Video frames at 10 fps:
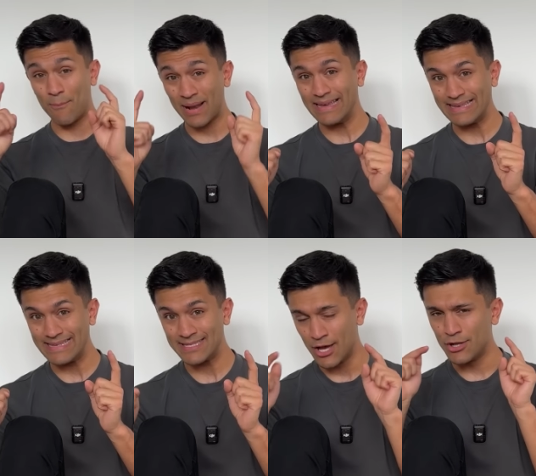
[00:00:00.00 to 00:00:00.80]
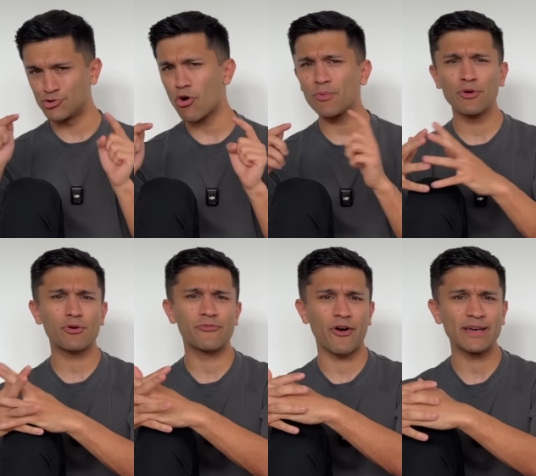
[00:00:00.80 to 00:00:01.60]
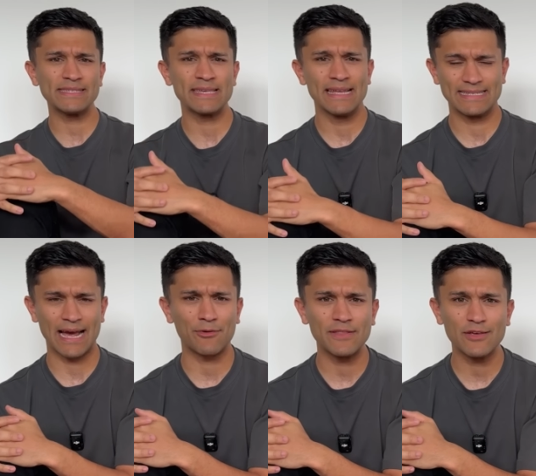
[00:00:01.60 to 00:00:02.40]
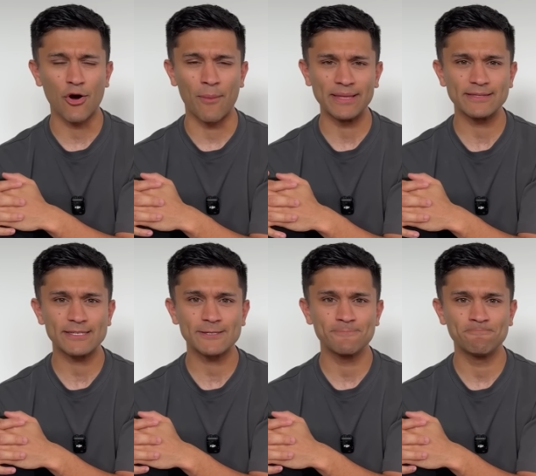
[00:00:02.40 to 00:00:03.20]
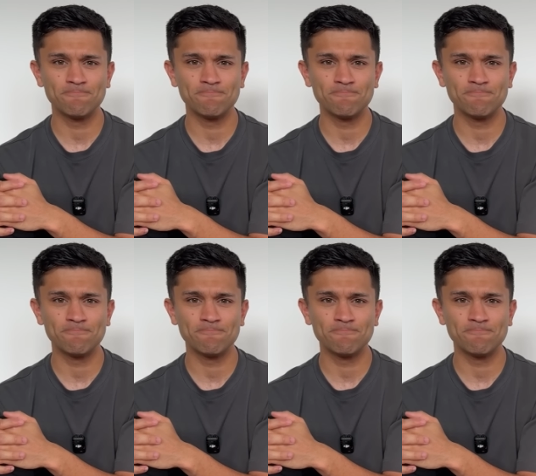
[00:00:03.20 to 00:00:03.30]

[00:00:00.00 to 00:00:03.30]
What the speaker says: please drop your advice down in the comments.